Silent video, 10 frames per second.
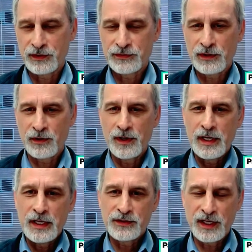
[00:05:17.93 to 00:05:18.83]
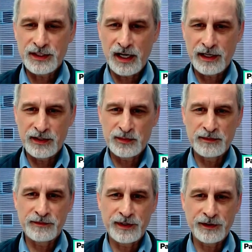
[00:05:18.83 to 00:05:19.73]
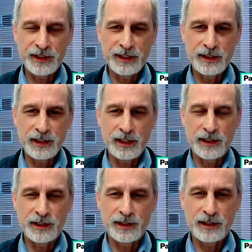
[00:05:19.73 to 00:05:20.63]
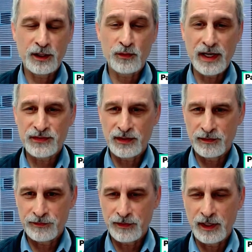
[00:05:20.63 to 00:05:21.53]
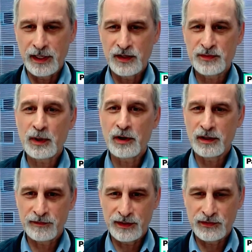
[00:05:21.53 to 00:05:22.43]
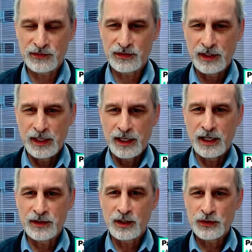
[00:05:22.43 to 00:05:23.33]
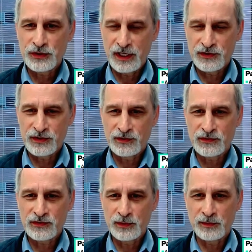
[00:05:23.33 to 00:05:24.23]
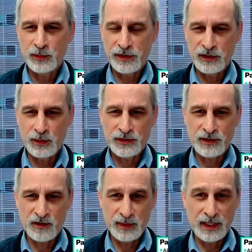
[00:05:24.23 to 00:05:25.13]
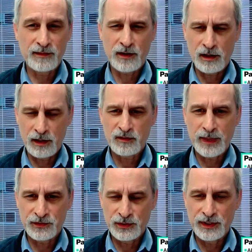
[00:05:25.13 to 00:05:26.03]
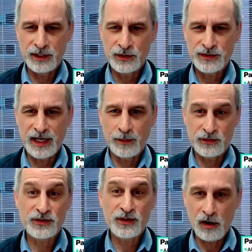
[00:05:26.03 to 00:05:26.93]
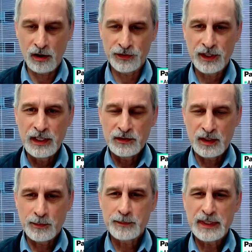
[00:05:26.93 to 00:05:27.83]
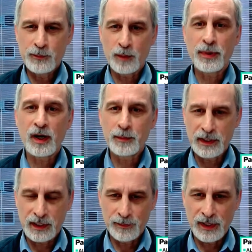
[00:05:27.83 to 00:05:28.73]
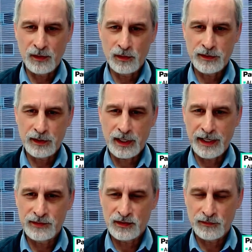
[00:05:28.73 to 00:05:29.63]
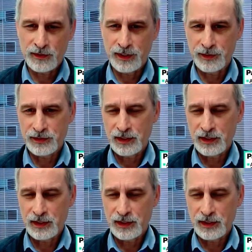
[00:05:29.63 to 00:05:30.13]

So TikTok has been very aggressive as part of its negotiations with the US government that have gone on for about 2 years now, and stalled, to be more public about the kinds of